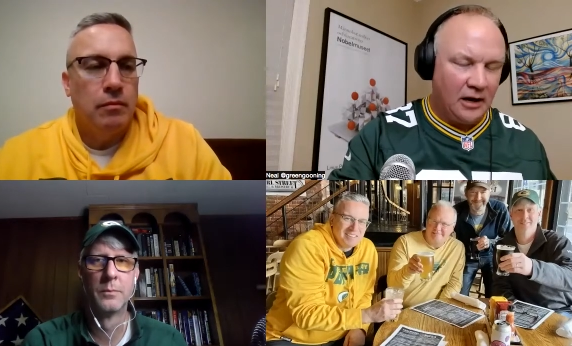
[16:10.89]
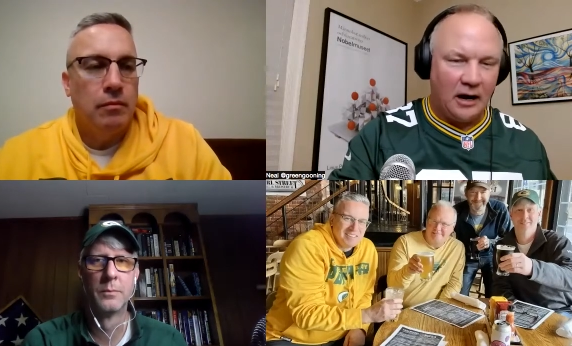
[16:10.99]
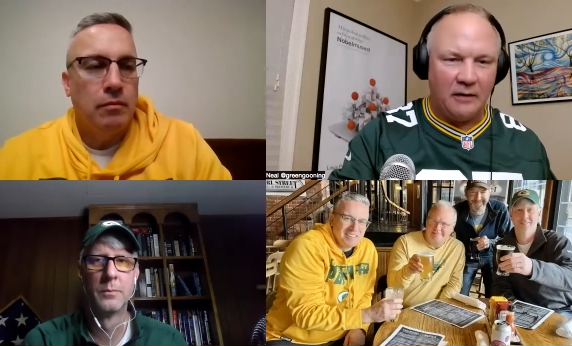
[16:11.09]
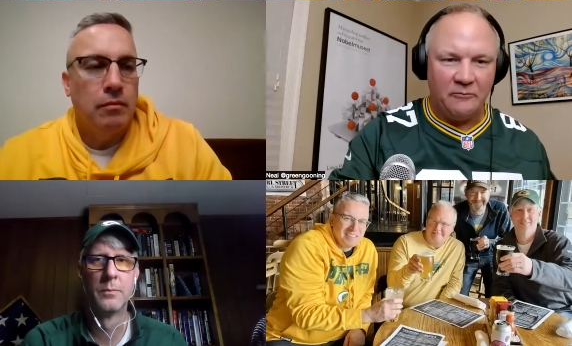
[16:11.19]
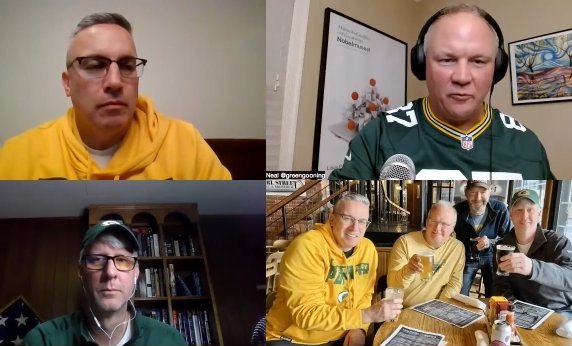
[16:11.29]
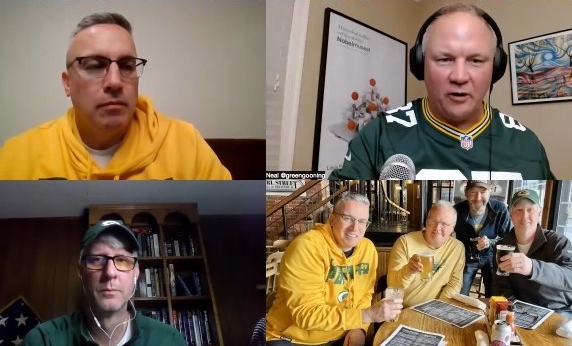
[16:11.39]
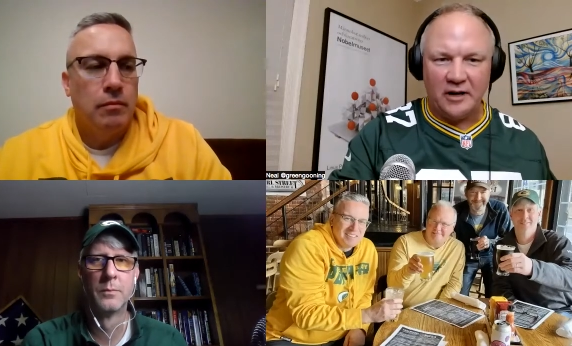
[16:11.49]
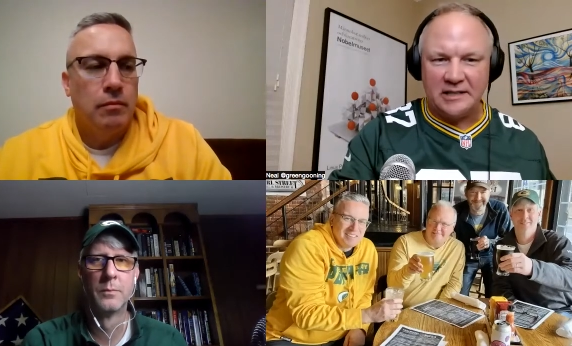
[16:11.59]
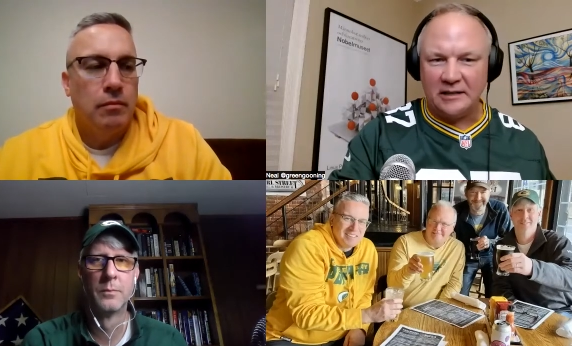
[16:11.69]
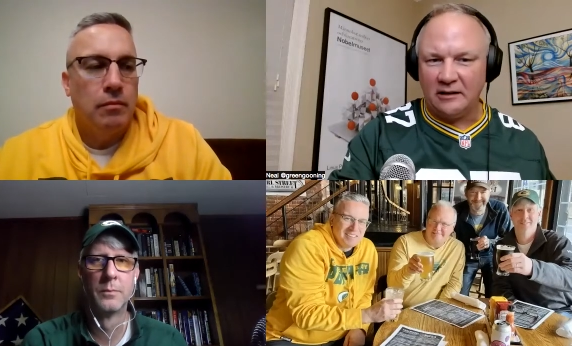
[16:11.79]
Speaker 1: Um,
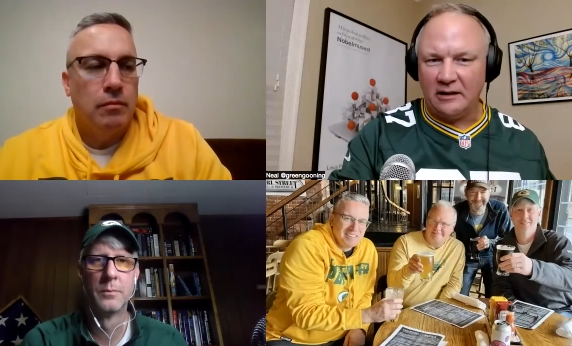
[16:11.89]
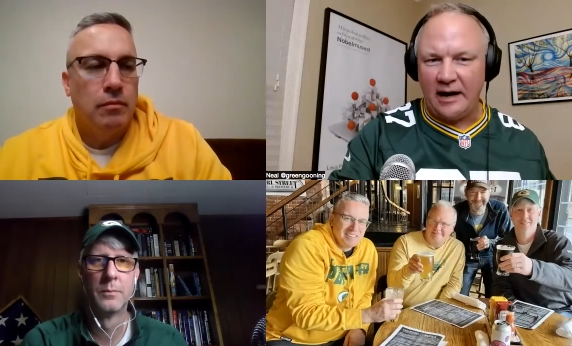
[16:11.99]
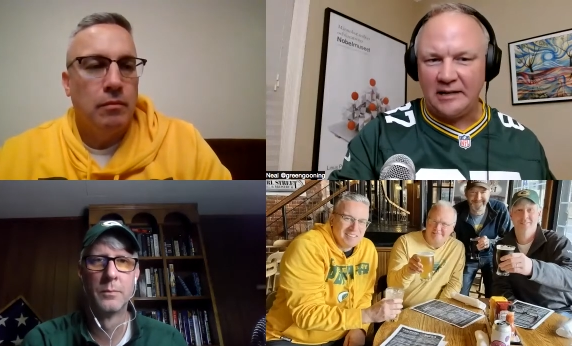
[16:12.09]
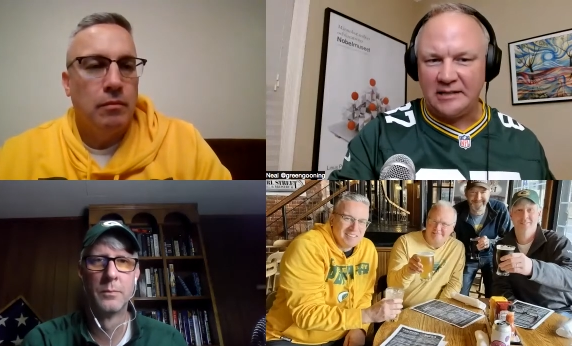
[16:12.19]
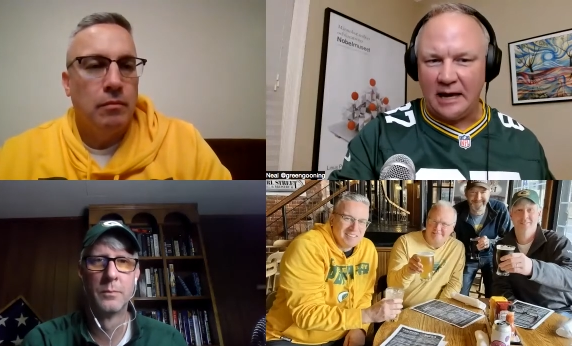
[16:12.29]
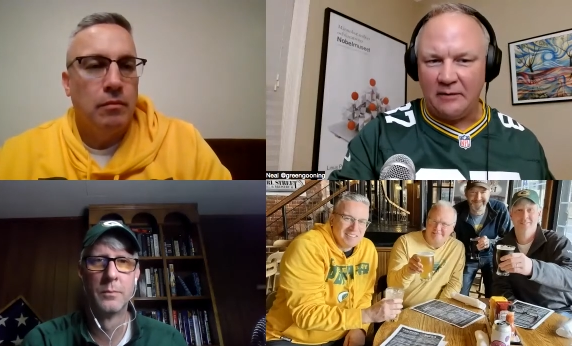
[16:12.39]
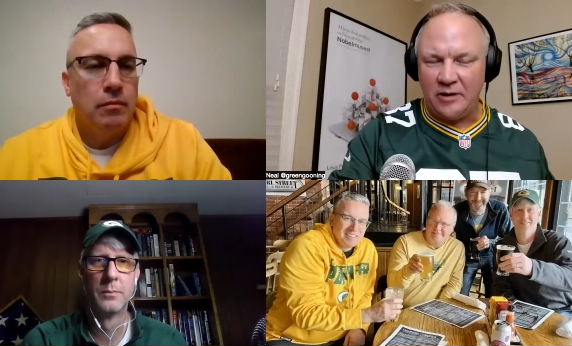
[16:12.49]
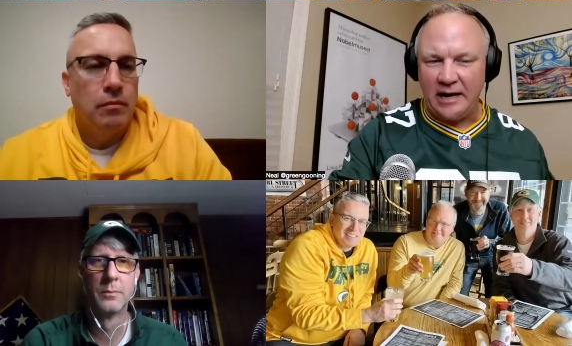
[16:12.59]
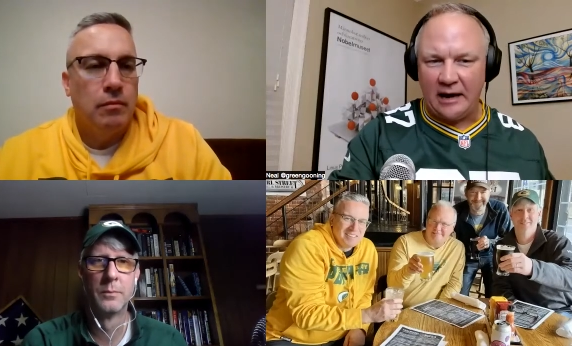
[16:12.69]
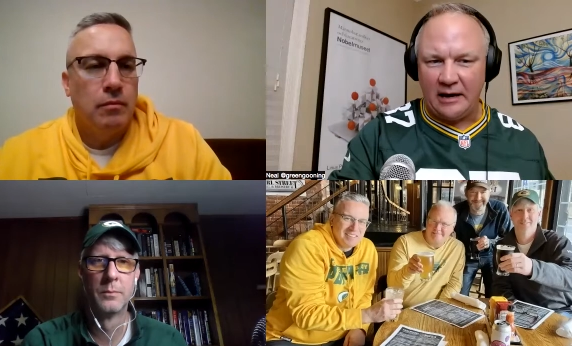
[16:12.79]
whereas in the Lions game,
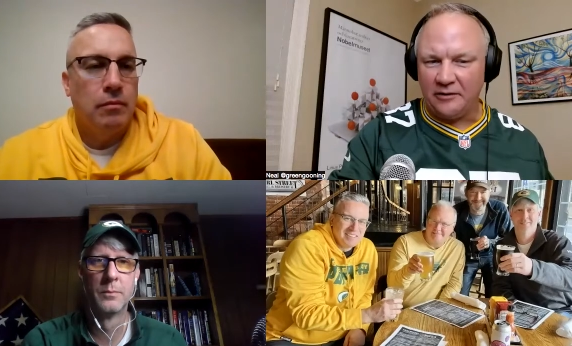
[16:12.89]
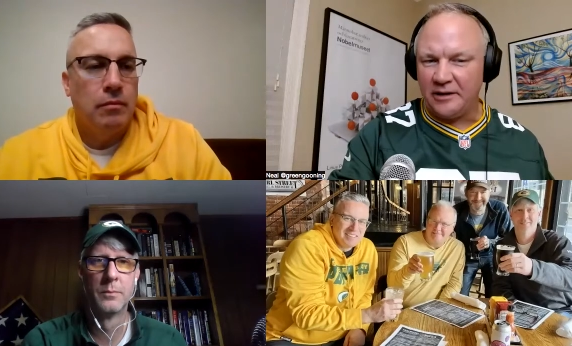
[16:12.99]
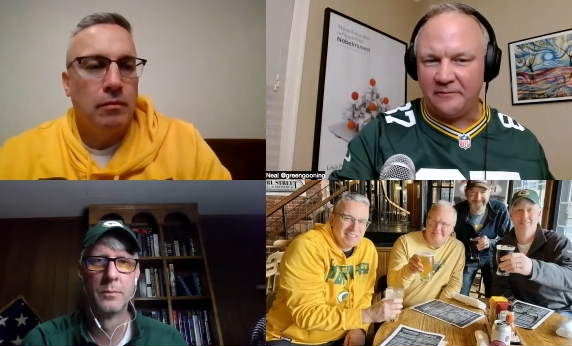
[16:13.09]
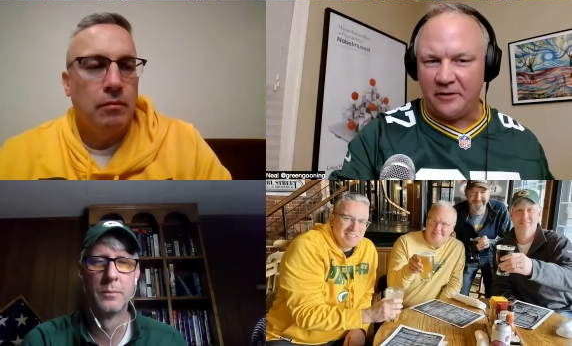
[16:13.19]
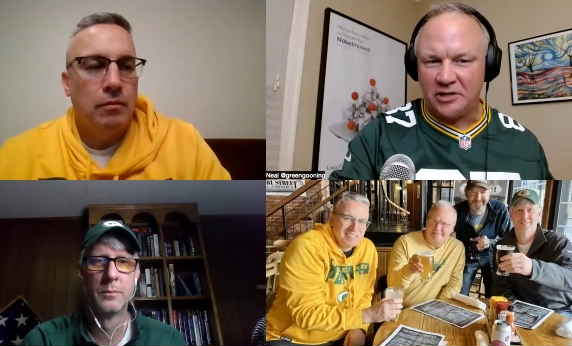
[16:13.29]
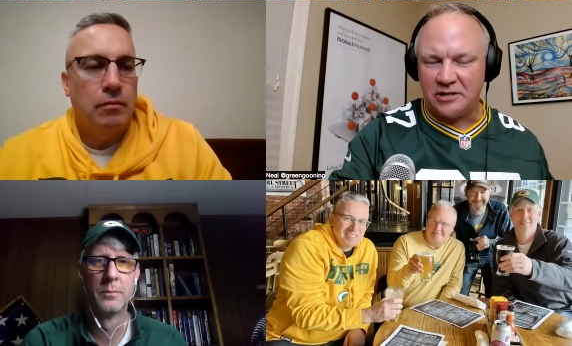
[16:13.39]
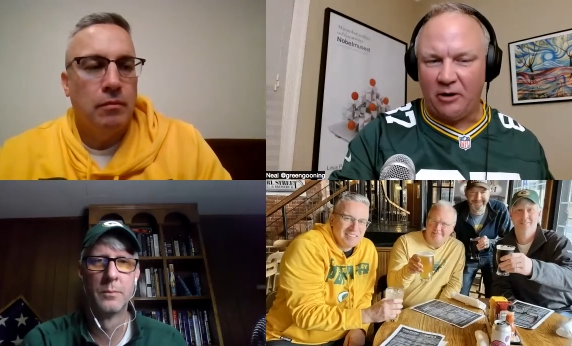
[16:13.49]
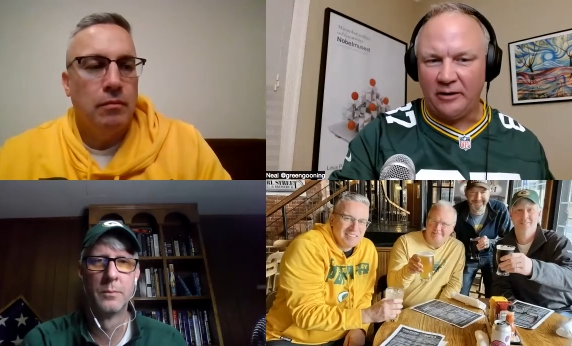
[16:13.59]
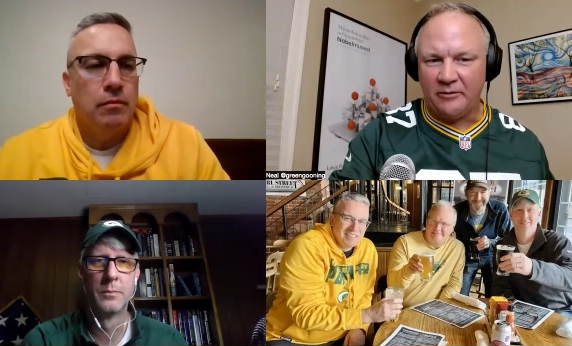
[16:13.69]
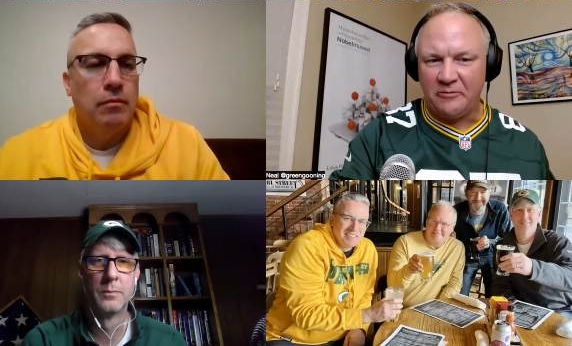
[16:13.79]
we had only a very
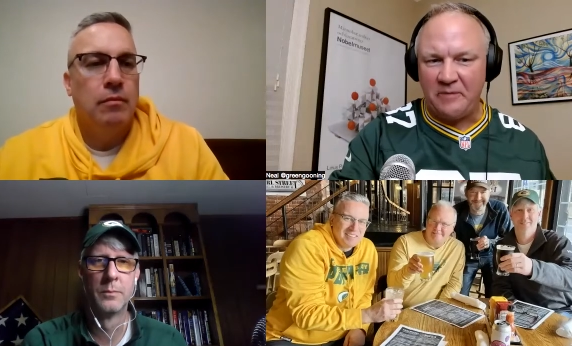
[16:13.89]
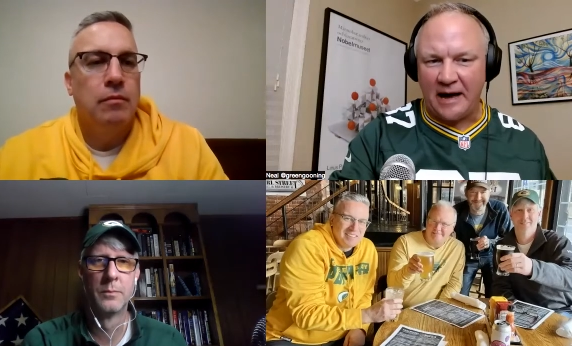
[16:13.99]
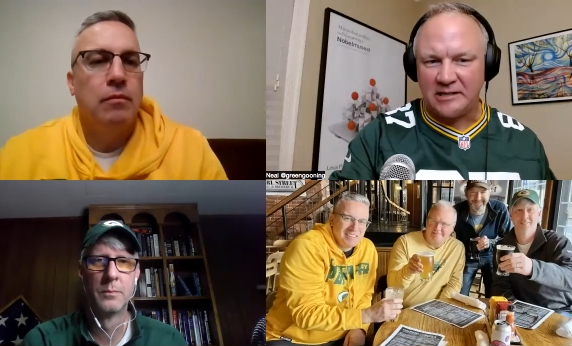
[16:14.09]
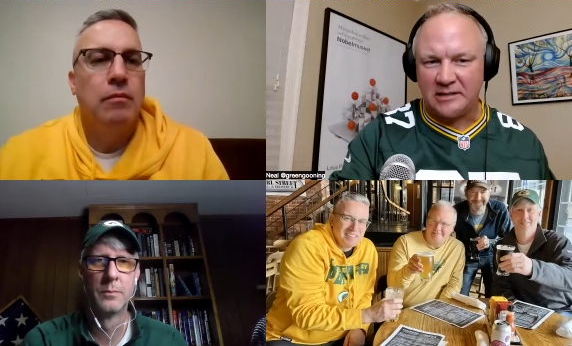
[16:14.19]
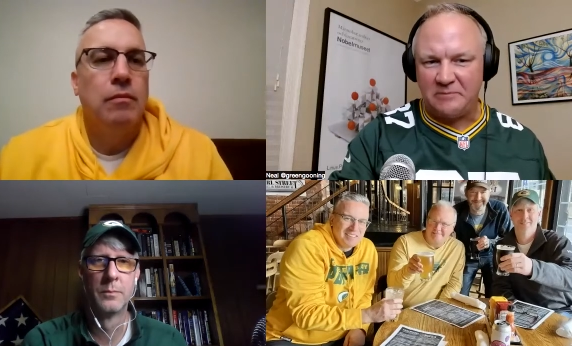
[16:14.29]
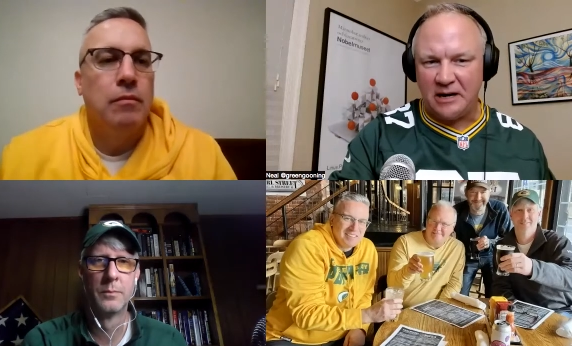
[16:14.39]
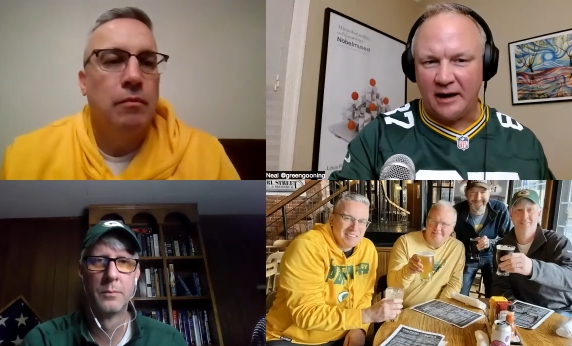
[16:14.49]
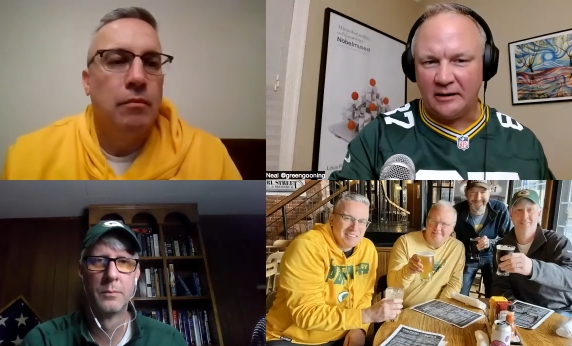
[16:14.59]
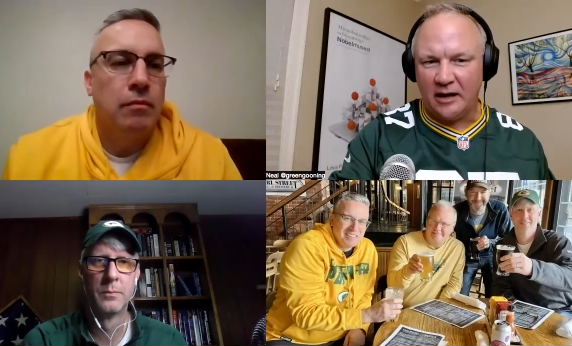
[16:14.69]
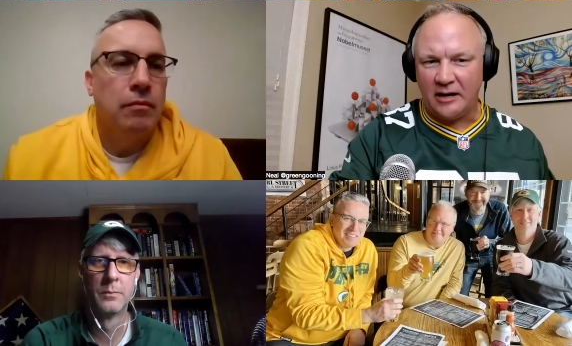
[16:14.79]
small number of passes
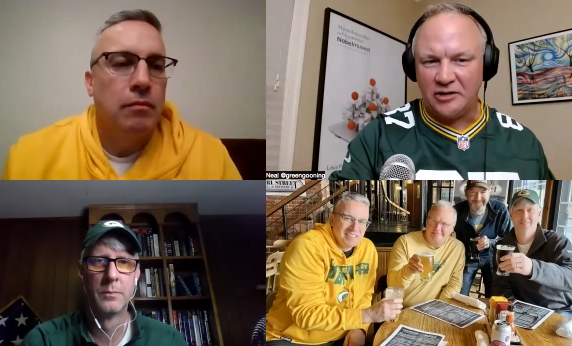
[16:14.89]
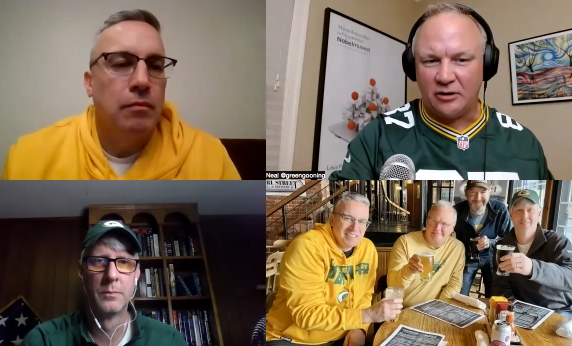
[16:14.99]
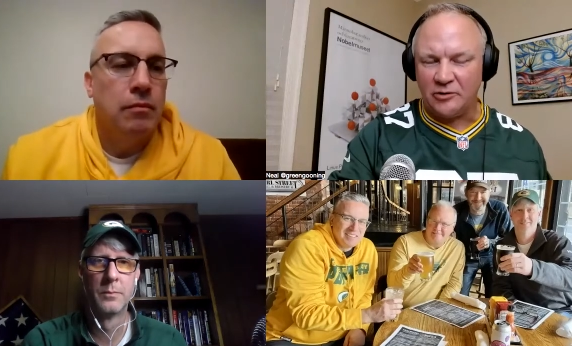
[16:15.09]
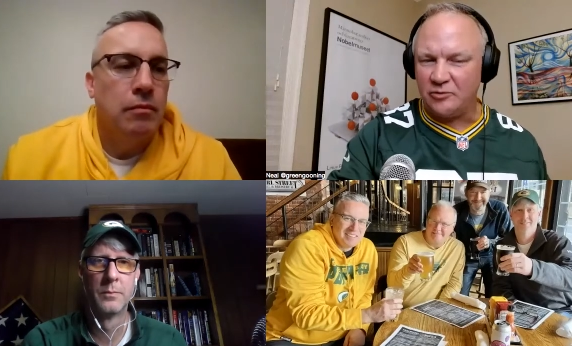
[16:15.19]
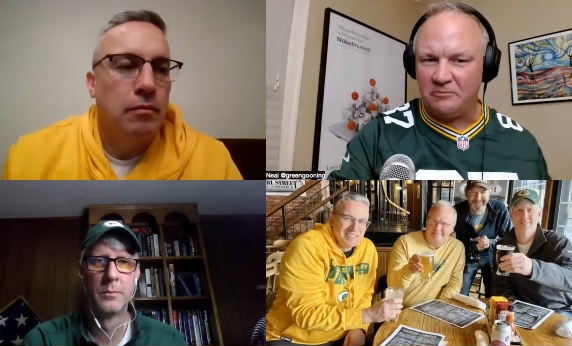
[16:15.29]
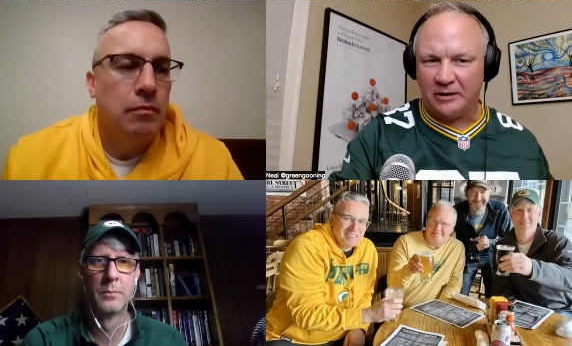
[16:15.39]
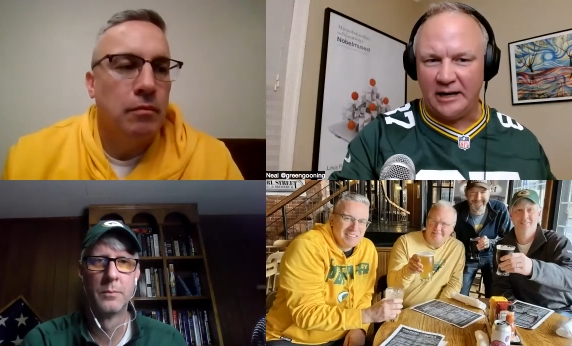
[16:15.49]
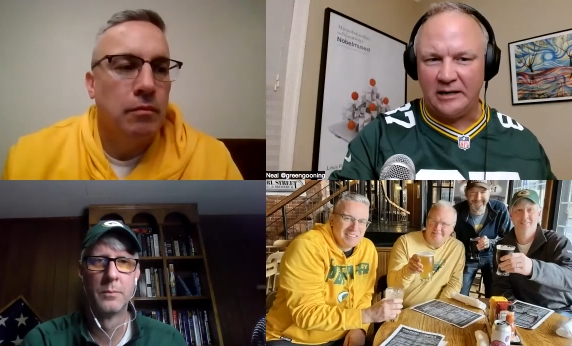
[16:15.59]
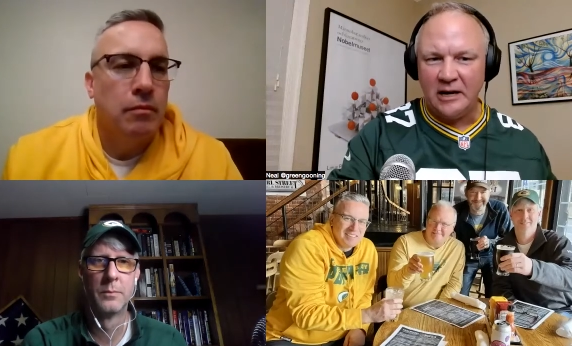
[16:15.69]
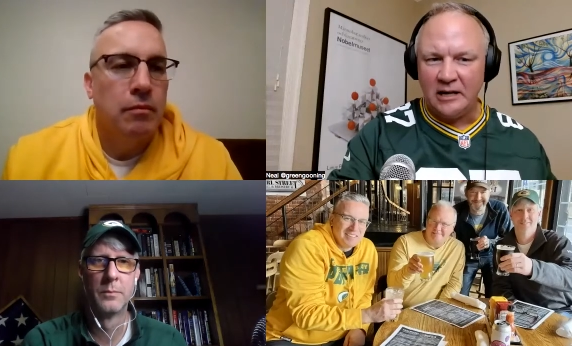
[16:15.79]
behind the line of scrimmage. We played